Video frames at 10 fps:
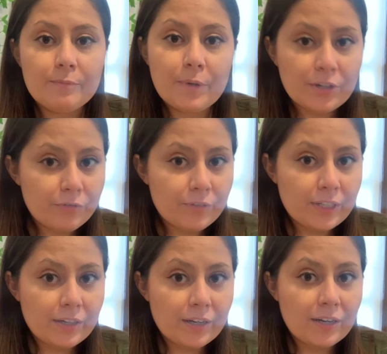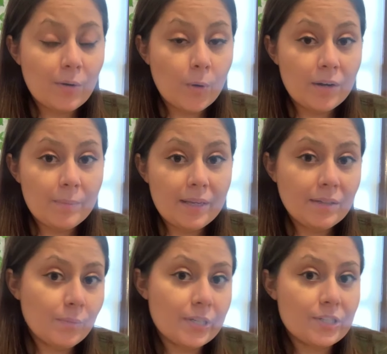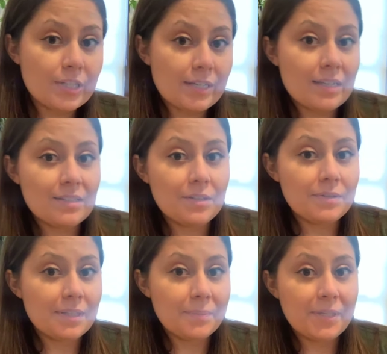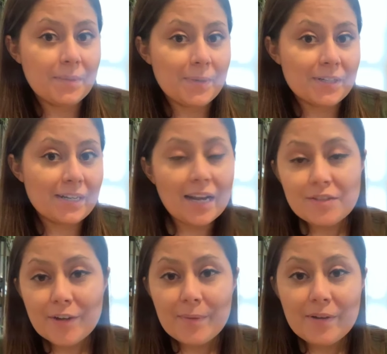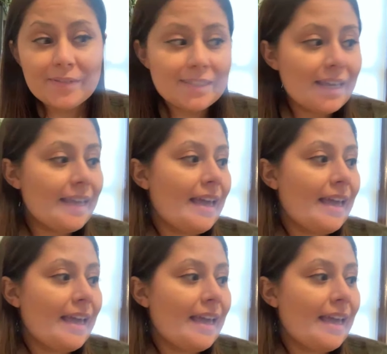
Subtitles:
bird feeder ornament, which is using peanut butter and ice cream cones.